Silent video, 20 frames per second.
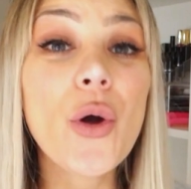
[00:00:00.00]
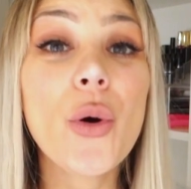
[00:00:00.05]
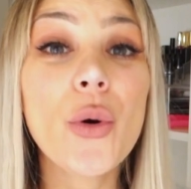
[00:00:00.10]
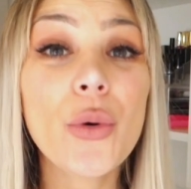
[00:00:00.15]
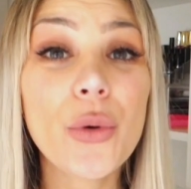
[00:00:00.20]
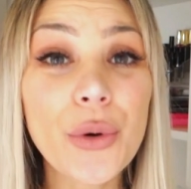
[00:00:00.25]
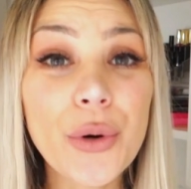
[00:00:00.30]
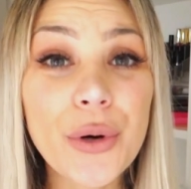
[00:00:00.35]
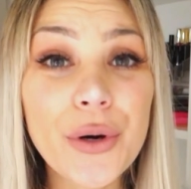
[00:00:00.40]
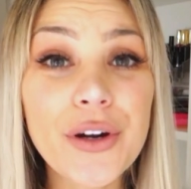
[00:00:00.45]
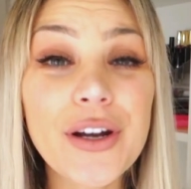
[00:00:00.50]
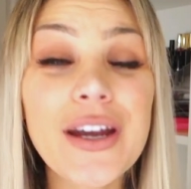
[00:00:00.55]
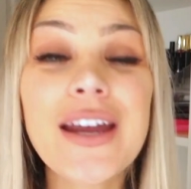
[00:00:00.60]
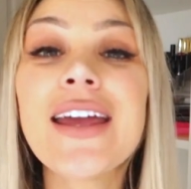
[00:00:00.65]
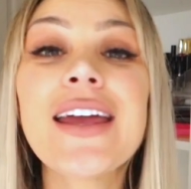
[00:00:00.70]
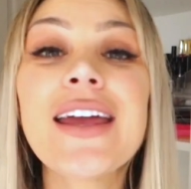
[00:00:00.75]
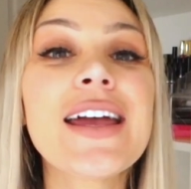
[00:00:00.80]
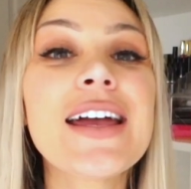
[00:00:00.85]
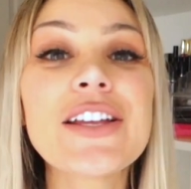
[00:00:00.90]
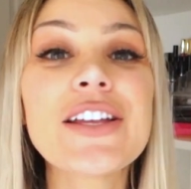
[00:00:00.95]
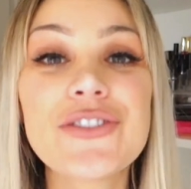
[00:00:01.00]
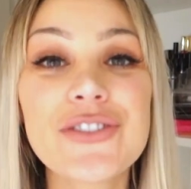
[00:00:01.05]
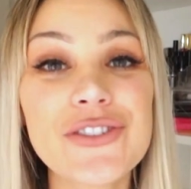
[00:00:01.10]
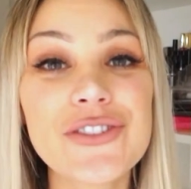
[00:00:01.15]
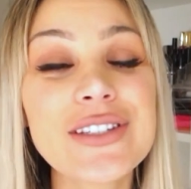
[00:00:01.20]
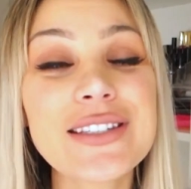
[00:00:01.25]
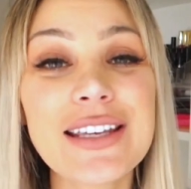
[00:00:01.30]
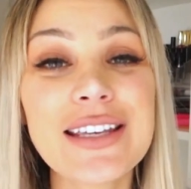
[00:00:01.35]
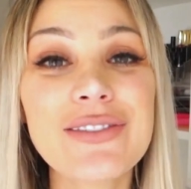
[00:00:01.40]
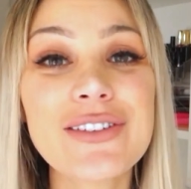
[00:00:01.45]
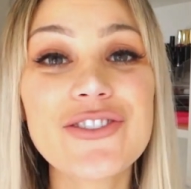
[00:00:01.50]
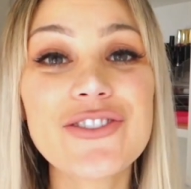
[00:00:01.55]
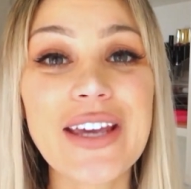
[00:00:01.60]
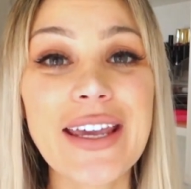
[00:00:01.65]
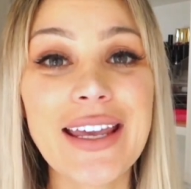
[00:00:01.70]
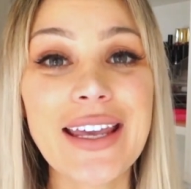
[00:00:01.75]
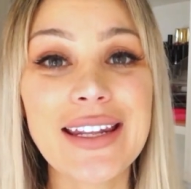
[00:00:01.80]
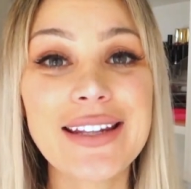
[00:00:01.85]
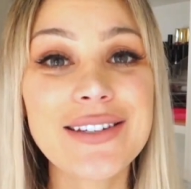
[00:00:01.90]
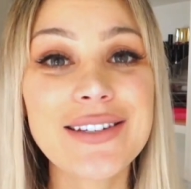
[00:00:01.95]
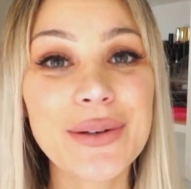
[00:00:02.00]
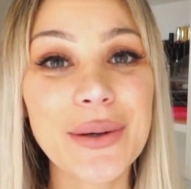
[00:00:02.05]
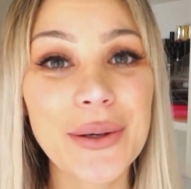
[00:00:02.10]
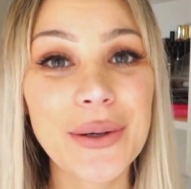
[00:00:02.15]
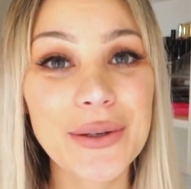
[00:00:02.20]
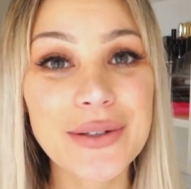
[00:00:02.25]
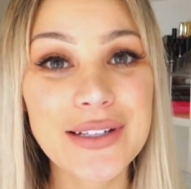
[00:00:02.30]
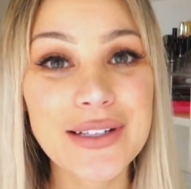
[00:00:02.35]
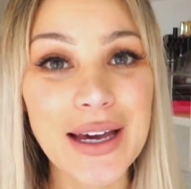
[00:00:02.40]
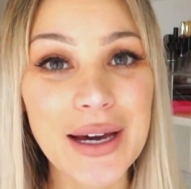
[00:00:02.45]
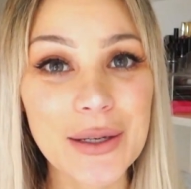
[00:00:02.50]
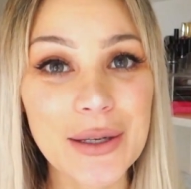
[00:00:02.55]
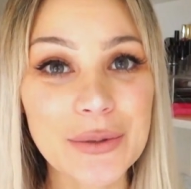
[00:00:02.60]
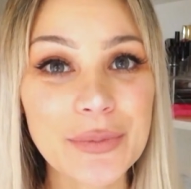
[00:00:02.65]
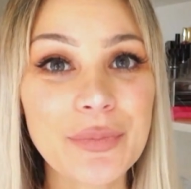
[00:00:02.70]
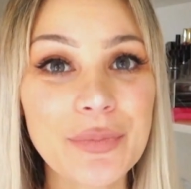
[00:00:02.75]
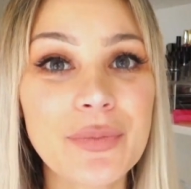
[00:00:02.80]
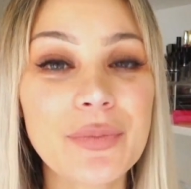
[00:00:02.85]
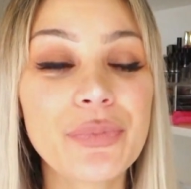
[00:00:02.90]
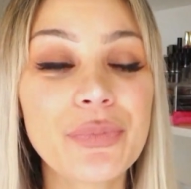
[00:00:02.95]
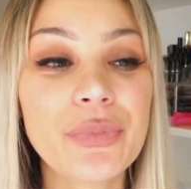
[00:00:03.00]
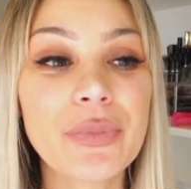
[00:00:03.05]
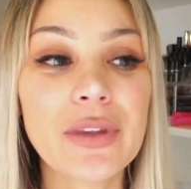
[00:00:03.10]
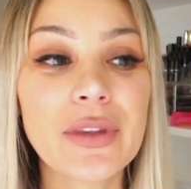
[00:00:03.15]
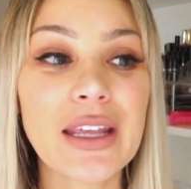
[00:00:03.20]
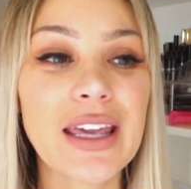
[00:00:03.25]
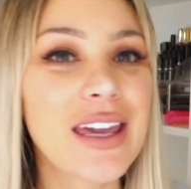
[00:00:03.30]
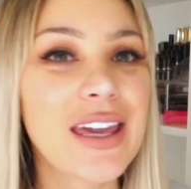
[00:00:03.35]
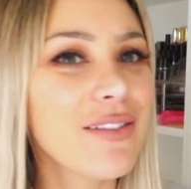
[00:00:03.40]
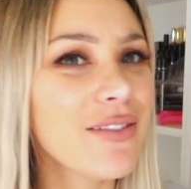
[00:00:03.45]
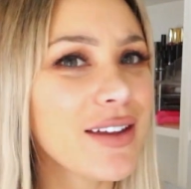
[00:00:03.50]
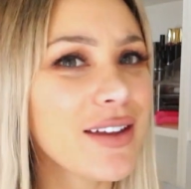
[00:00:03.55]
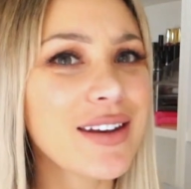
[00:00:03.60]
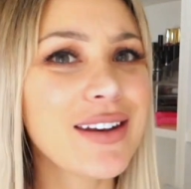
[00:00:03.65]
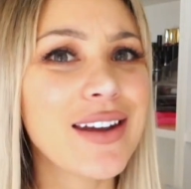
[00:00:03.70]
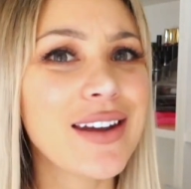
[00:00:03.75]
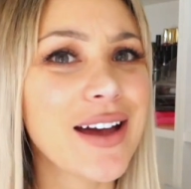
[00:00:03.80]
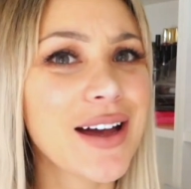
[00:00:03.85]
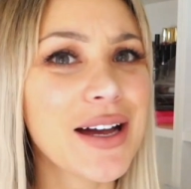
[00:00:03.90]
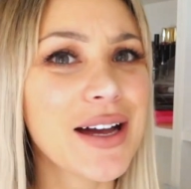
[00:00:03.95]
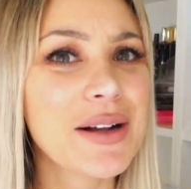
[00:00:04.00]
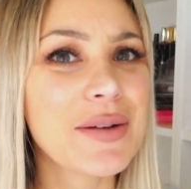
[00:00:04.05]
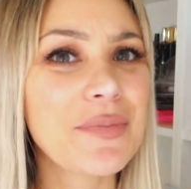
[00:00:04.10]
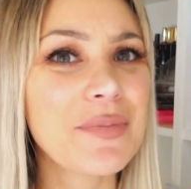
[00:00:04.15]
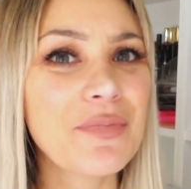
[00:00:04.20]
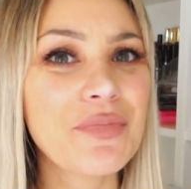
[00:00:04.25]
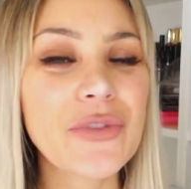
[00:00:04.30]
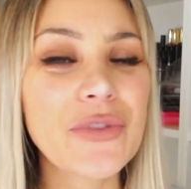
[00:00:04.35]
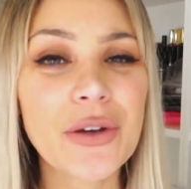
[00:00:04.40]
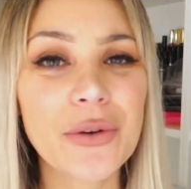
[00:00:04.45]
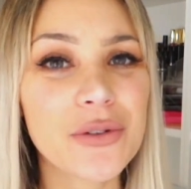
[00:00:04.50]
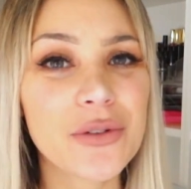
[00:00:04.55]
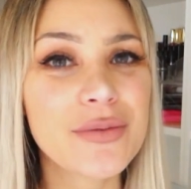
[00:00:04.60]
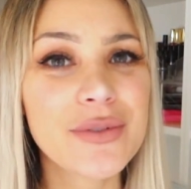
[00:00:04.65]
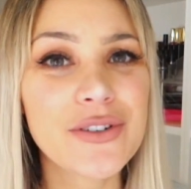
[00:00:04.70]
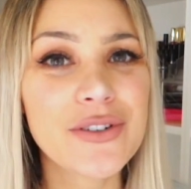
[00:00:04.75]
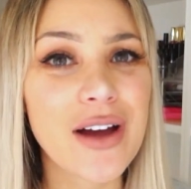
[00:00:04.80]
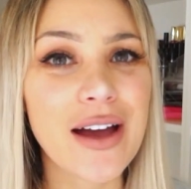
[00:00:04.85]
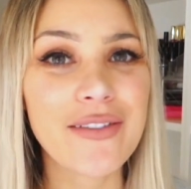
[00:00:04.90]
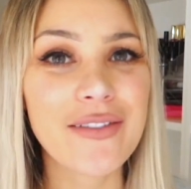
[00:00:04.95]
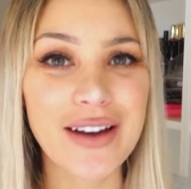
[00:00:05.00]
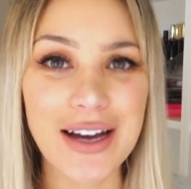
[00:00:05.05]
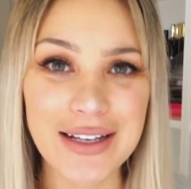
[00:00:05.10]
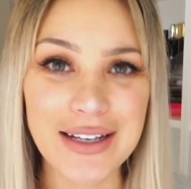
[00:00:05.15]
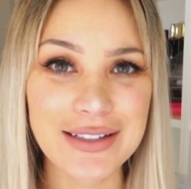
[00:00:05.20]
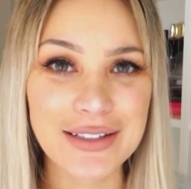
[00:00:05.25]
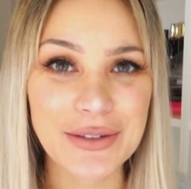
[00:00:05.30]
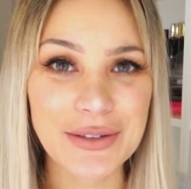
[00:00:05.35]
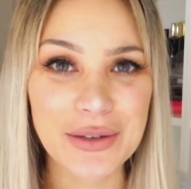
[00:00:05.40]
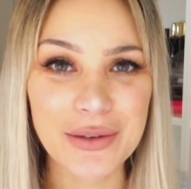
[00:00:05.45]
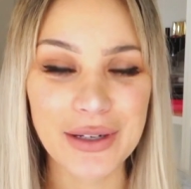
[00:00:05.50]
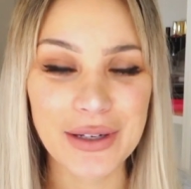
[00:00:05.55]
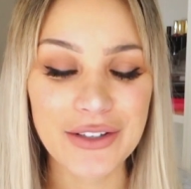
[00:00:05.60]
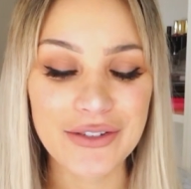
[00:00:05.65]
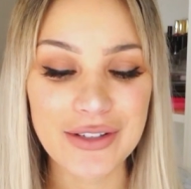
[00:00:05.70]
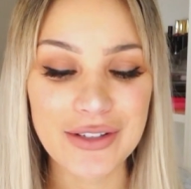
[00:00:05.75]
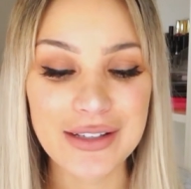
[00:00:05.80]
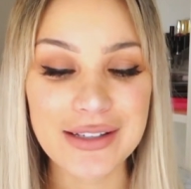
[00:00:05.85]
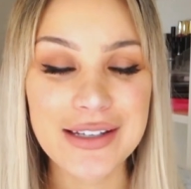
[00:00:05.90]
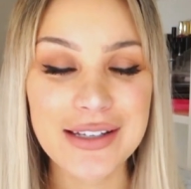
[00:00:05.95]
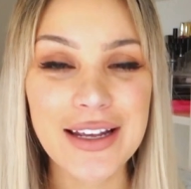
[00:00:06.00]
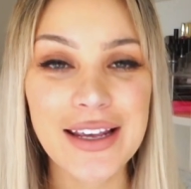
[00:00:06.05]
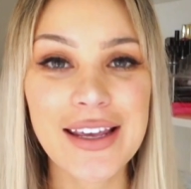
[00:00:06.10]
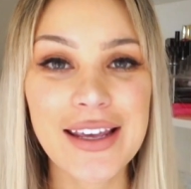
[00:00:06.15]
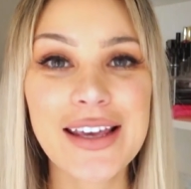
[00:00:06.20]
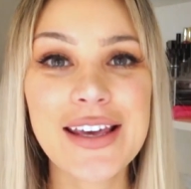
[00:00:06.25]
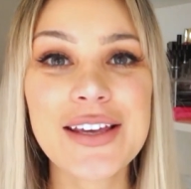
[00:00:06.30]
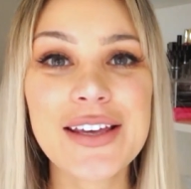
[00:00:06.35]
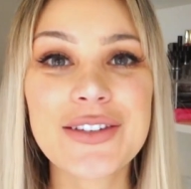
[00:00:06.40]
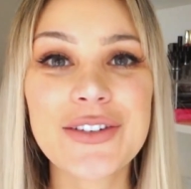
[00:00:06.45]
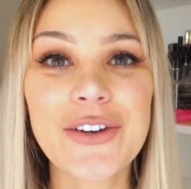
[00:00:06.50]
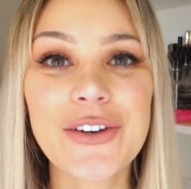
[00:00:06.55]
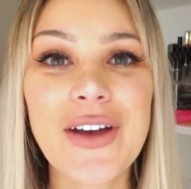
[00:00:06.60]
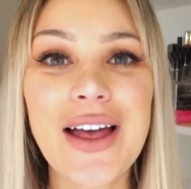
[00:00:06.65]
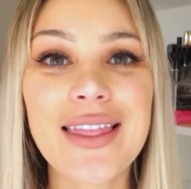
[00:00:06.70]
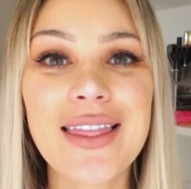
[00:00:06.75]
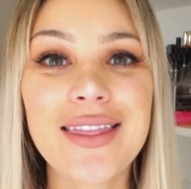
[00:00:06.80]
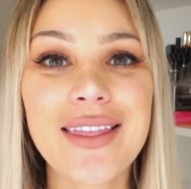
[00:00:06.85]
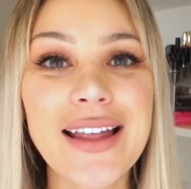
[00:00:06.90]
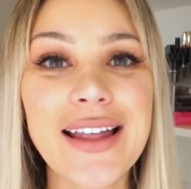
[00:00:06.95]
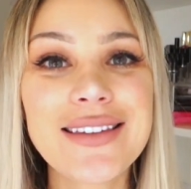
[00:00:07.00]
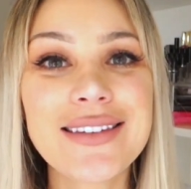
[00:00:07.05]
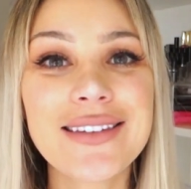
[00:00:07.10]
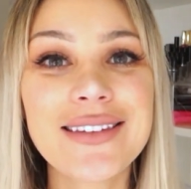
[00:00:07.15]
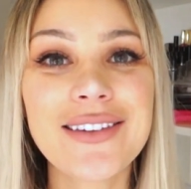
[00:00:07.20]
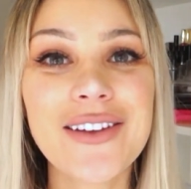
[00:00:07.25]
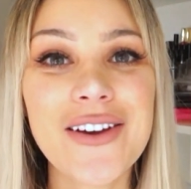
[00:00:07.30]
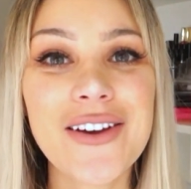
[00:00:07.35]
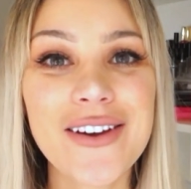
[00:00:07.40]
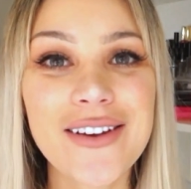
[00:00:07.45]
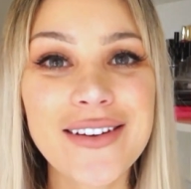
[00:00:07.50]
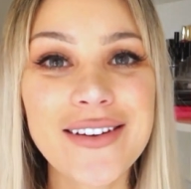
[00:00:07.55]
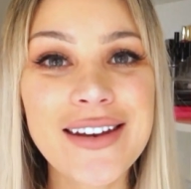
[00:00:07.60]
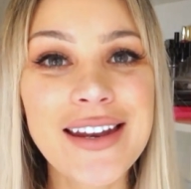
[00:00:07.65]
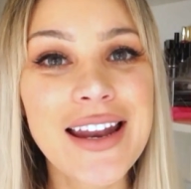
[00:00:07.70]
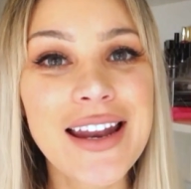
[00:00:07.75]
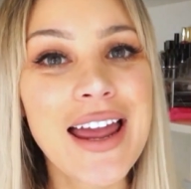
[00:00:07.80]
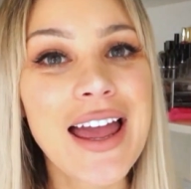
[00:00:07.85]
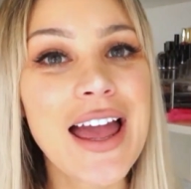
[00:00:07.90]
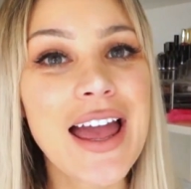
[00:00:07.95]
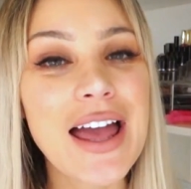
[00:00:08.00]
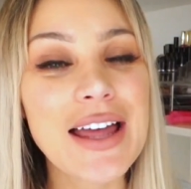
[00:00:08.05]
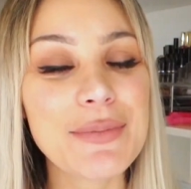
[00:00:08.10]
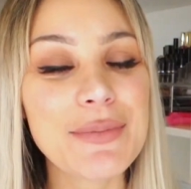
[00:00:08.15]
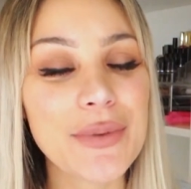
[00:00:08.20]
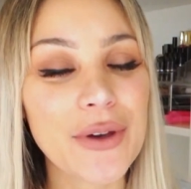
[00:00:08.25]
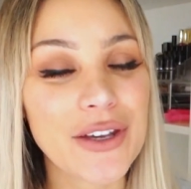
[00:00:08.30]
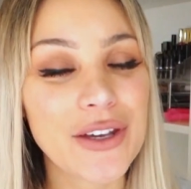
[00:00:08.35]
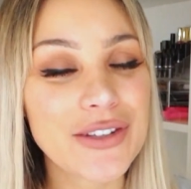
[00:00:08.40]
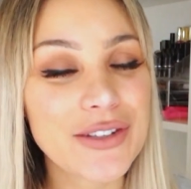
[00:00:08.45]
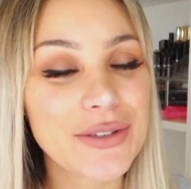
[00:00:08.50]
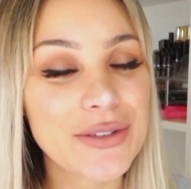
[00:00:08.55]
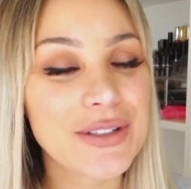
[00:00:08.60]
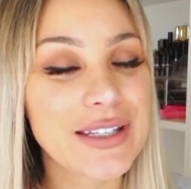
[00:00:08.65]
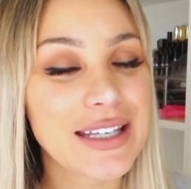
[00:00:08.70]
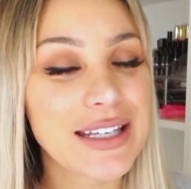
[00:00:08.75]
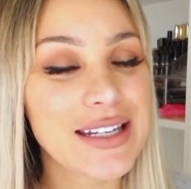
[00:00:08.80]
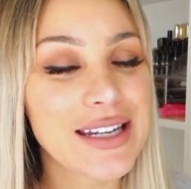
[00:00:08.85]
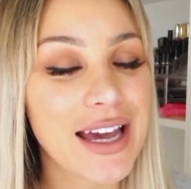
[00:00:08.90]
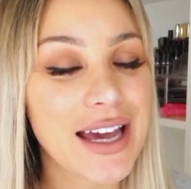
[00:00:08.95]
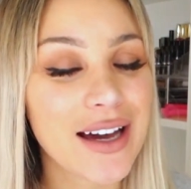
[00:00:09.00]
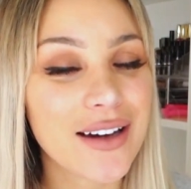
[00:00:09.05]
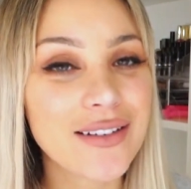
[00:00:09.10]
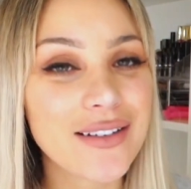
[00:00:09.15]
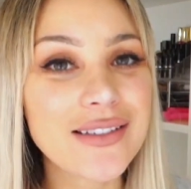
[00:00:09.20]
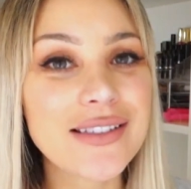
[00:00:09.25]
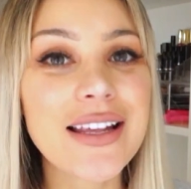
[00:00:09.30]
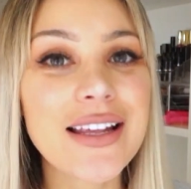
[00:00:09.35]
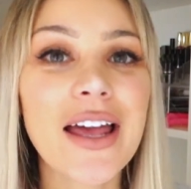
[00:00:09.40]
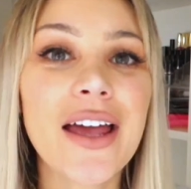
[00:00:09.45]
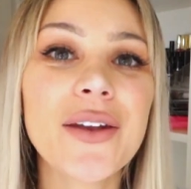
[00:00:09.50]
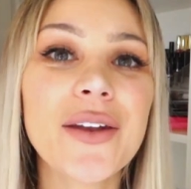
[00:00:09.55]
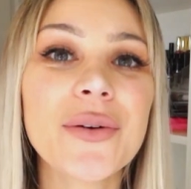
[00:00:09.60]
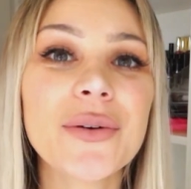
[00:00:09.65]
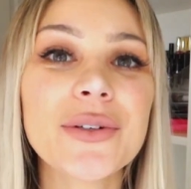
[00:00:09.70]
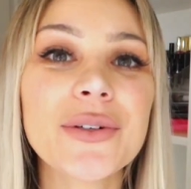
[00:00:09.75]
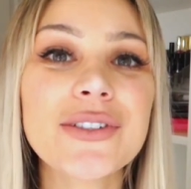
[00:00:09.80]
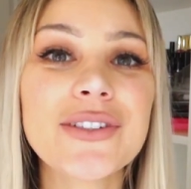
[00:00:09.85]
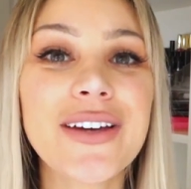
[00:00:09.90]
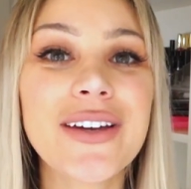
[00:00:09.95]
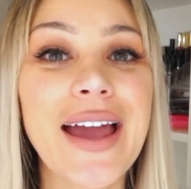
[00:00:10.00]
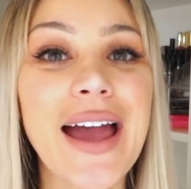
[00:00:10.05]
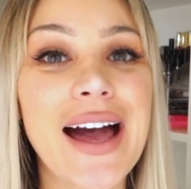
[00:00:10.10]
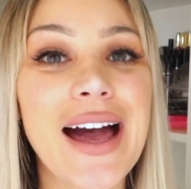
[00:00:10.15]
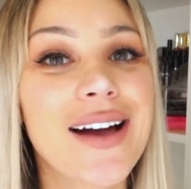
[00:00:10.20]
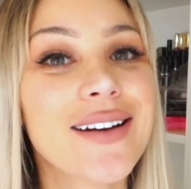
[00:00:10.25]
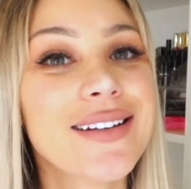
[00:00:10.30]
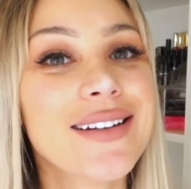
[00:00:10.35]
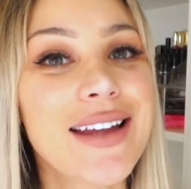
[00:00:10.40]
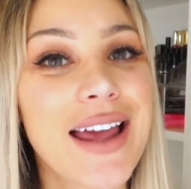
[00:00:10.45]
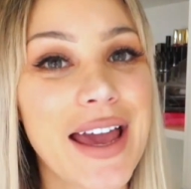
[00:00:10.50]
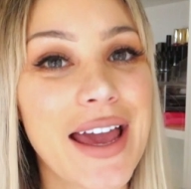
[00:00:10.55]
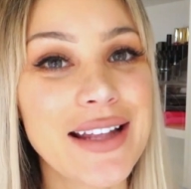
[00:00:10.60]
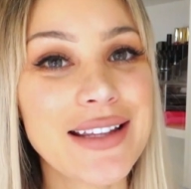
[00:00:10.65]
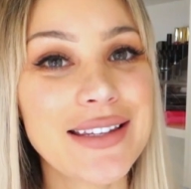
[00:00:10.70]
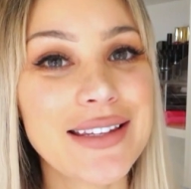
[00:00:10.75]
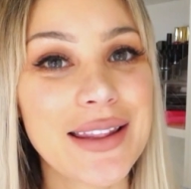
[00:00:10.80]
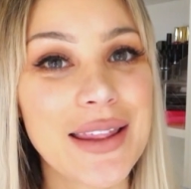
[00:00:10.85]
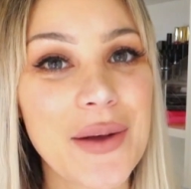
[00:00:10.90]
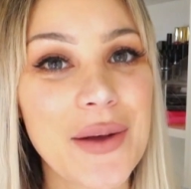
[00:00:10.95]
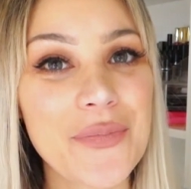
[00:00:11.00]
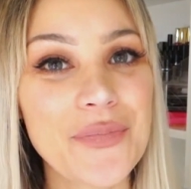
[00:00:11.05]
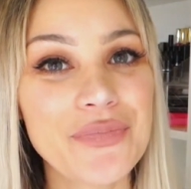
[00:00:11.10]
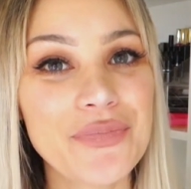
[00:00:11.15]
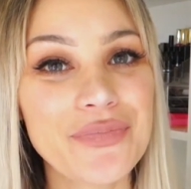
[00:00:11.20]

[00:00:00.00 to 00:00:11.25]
Or just even checking into a hotel. Even the Uber driver asking you questions. So let's learn personal details and also how to answer them.